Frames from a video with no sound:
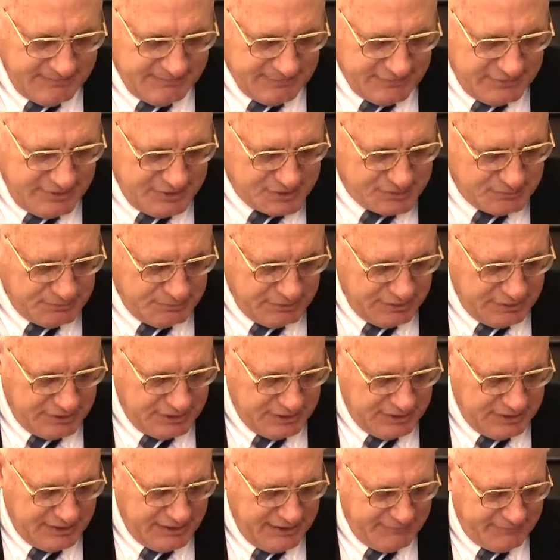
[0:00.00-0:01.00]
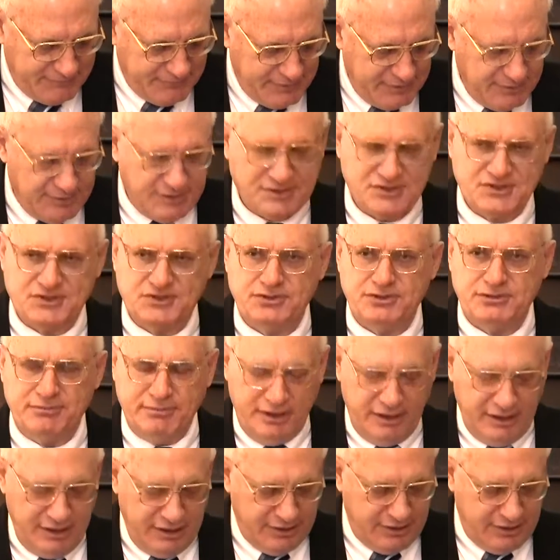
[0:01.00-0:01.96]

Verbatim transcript: this word leaven, zumi,